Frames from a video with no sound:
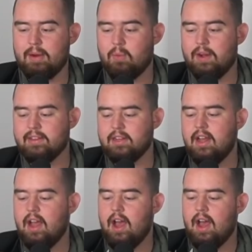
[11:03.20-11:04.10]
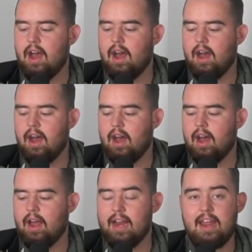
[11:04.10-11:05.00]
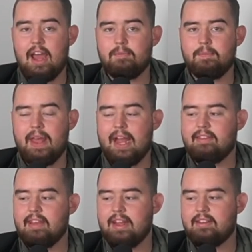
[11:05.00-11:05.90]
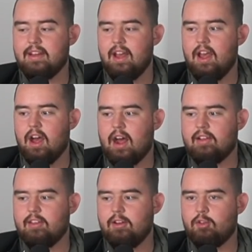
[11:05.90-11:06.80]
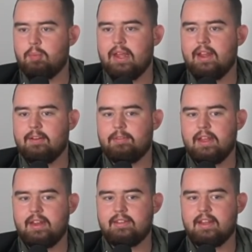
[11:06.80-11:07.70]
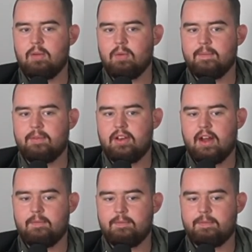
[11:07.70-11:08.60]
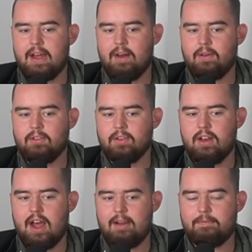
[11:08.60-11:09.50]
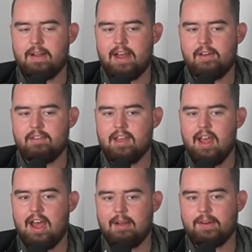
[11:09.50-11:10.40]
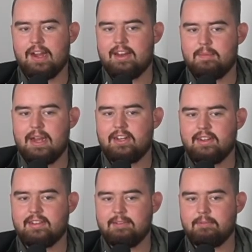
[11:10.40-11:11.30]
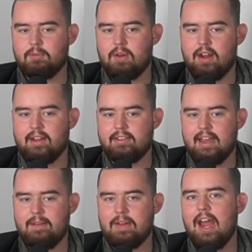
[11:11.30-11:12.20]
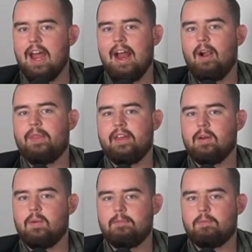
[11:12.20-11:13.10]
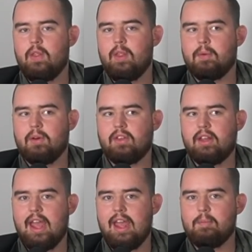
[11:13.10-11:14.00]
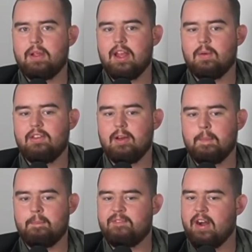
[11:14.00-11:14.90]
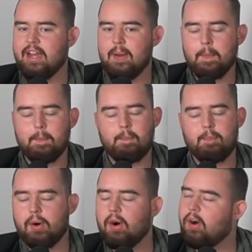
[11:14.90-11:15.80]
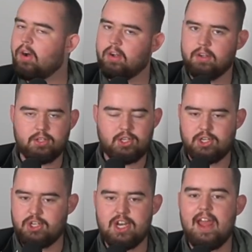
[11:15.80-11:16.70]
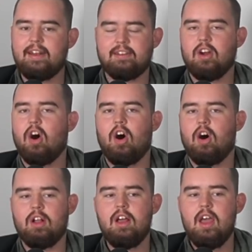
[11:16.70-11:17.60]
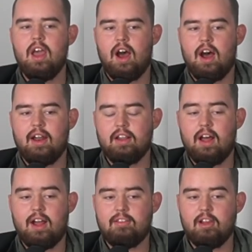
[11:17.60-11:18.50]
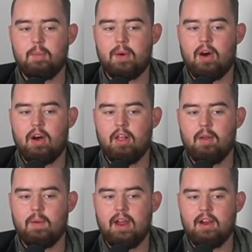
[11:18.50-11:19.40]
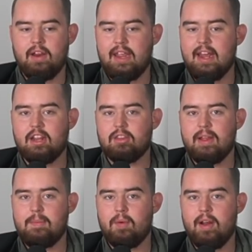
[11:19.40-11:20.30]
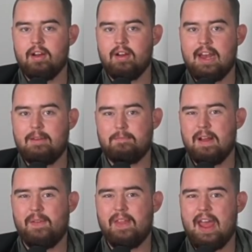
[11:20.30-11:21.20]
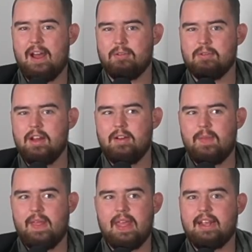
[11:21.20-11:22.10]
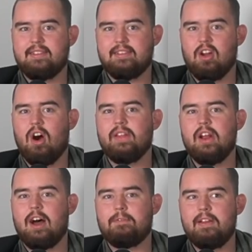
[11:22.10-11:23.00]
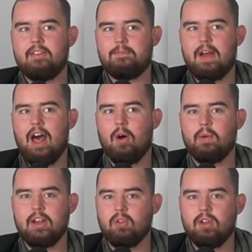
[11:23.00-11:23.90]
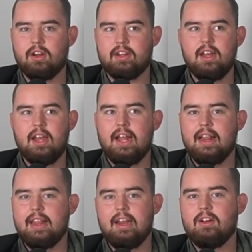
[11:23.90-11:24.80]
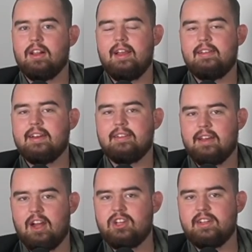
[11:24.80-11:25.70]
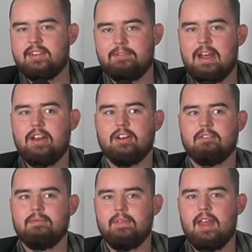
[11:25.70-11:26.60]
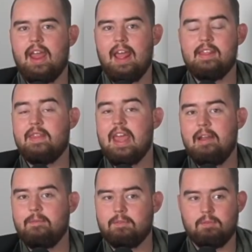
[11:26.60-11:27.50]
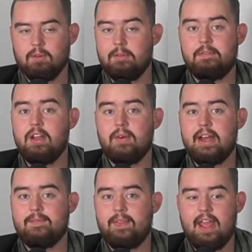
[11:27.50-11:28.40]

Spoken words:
but it wasn't. And yeah, that's it. Also, speaking of things that were dumb fouls or not fouls, I forgot to mention this thing from the Rockets game. I don't think it would have won the Bulls the game, but there was a fucking bullshit call on Lonzo Ball where he hit a three-pointer and he fell down, and they called an offensive foul. When you look, literally didn't touch his defender. And then they review it.